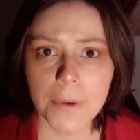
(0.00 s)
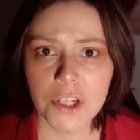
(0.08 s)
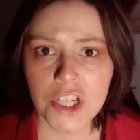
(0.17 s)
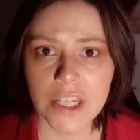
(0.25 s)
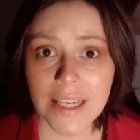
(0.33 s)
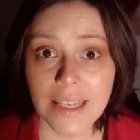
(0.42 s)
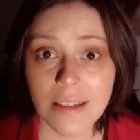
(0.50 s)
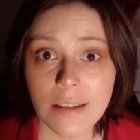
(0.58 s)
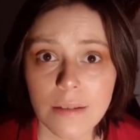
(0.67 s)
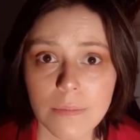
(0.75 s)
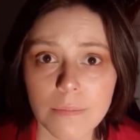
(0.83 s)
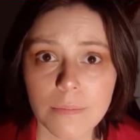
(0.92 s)
But she
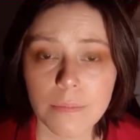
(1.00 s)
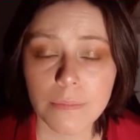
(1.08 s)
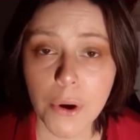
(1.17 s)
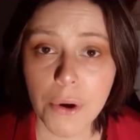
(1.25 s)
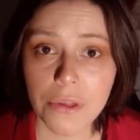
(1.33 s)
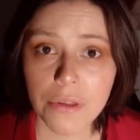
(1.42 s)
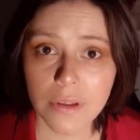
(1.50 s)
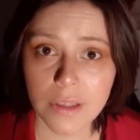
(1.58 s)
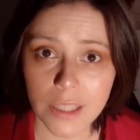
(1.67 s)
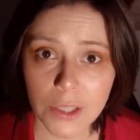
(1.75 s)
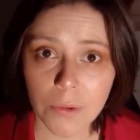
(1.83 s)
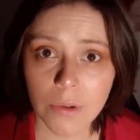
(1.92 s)
is, both
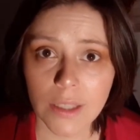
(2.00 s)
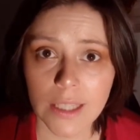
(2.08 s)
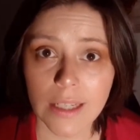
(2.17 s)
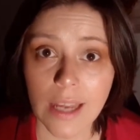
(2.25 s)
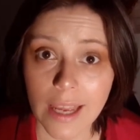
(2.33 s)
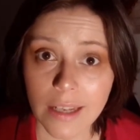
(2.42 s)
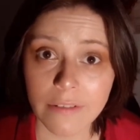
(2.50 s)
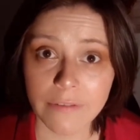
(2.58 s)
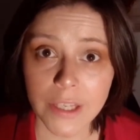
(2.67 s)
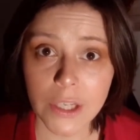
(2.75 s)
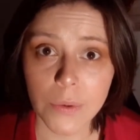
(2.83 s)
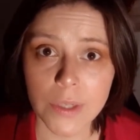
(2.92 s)
literally and
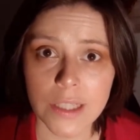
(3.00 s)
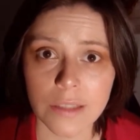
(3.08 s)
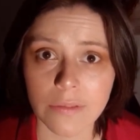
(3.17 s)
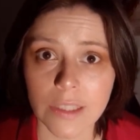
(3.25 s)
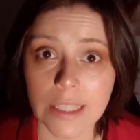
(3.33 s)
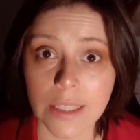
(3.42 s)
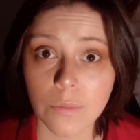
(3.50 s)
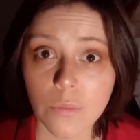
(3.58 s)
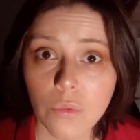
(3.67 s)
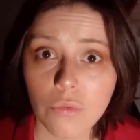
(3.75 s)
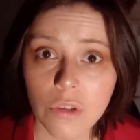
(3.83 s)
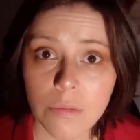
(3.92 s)
figuratively,
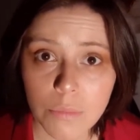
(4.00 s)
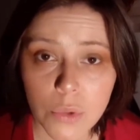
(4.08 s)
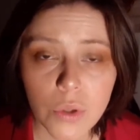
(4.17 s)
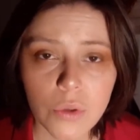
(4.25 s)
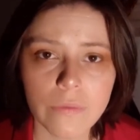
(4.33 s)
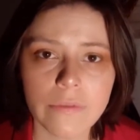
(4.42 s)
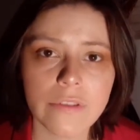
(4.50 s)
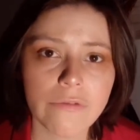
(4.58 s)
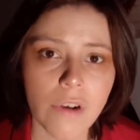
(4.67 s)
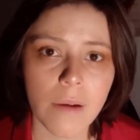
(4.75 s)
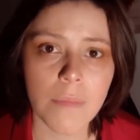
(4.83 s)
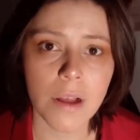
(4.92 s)
removed
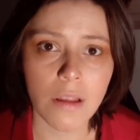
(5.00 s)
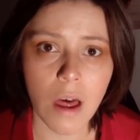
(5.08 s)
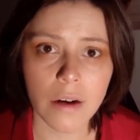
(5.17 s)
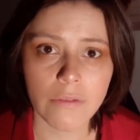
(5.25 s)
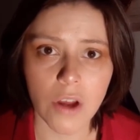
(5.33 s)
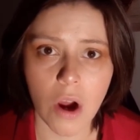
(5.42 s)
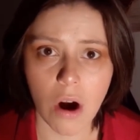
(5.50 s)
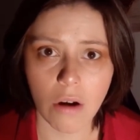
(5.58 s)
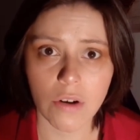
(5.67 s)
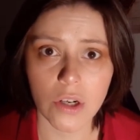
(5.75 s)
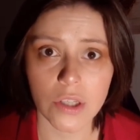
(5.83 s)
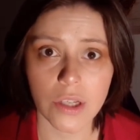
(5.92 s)
from a lot of the
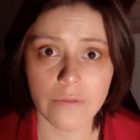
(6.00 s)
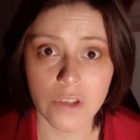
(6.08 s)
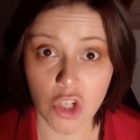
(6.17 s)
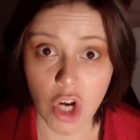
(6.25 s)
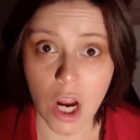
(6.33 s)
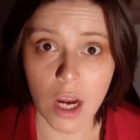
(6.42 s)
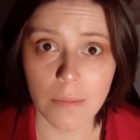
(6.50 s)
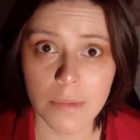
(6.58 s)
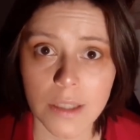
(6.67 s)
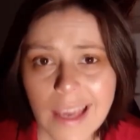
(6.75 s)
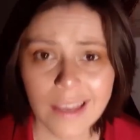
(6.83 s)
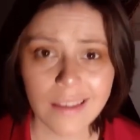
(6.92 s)
horrors of the job.
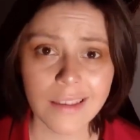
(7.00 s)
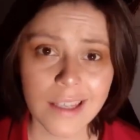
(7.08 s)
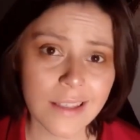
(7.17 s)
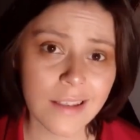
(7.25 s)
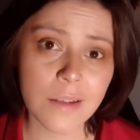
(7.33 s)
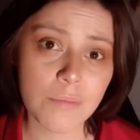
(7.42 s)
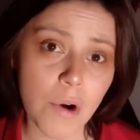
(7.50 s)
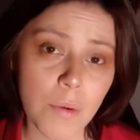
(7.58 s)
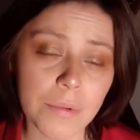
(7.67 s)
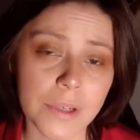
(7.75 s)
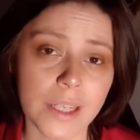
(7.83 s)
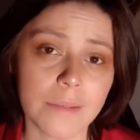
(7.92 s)
And this is
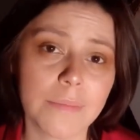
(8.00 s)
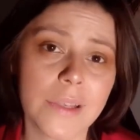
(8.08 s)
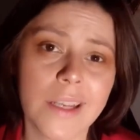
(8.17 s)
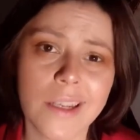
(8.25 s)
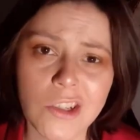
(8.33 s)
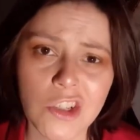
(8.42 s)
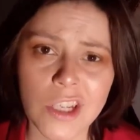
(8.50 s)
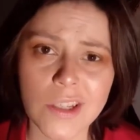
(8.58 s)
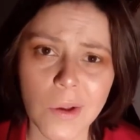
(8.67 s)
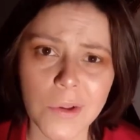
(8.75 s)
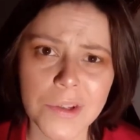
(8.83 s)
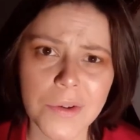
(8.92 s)
appropriate because she's
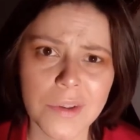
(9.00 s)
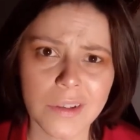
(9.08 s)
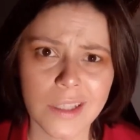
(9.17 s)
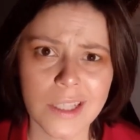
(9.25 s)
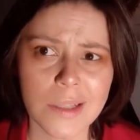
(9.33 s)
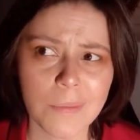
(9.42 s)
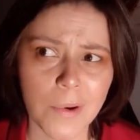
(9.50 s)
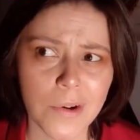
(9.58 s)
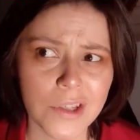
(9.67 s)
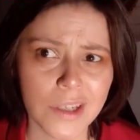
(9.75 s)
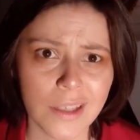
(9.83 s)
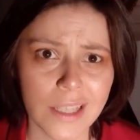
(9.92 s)
also the least
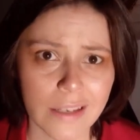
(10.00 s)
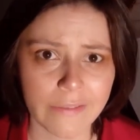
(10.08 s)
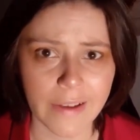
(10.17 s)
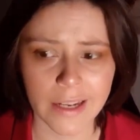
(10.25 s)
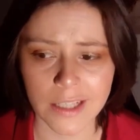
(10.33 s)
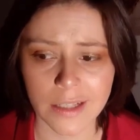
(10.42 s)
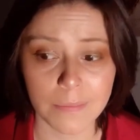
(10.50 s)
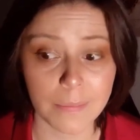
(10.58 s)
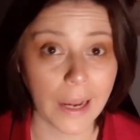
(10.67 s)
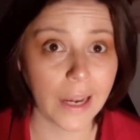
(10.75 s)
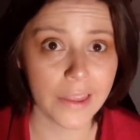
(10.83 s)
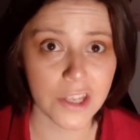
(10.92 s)
personally affected
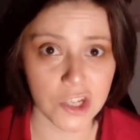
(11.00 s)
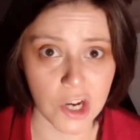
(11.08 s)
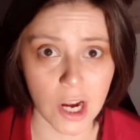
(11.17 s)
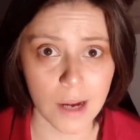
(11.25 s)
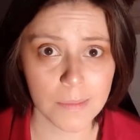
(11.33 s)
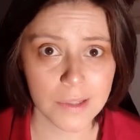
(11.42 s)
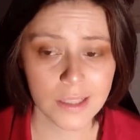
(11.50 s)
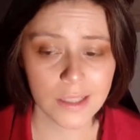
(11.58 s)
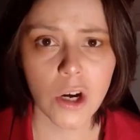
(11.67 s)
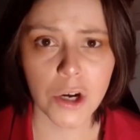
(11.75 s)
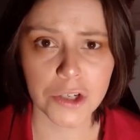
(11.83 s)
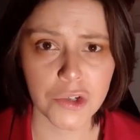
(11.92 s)
by the job.
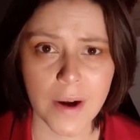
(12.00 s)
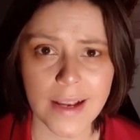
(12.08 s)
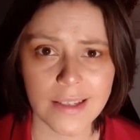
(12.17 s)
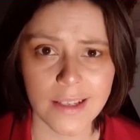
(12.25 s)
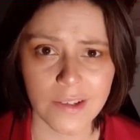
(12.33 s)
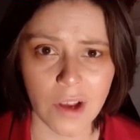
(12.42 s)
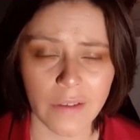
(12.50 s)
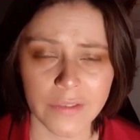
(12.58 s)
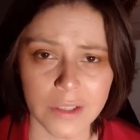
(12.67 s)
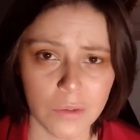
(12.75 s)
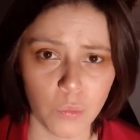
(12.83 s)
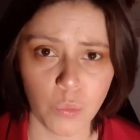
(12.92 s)
Her dress is
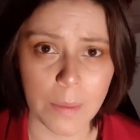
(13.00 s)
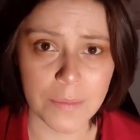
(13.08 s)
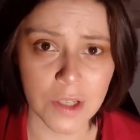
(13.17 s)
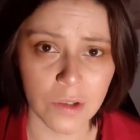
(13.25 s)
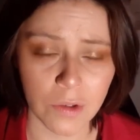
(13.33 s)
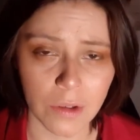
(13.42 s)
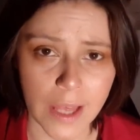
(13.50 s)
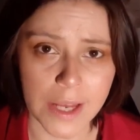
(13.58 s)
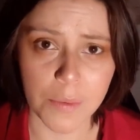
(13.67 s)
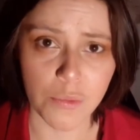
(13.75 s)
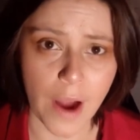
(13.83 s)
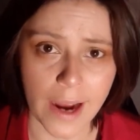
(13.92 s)
often whimsical and
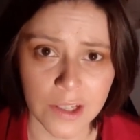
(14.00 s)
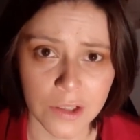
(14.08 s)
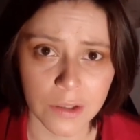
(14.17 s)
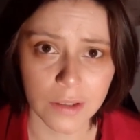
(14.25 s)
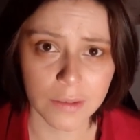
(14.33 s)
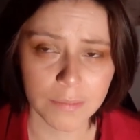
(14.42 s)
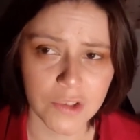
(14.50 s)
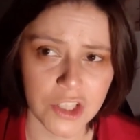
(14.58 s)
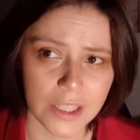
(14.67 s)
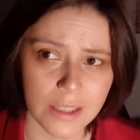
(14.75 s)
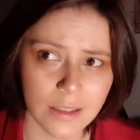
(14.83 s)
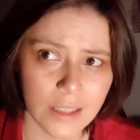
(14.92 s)
impractical.
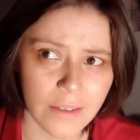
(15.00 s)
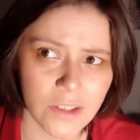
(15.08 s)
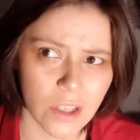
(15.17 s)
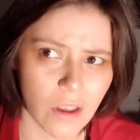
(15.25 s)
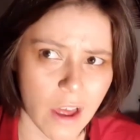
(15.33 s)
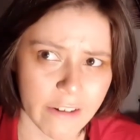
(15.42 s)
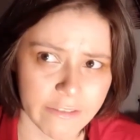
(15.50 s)
She gives a lot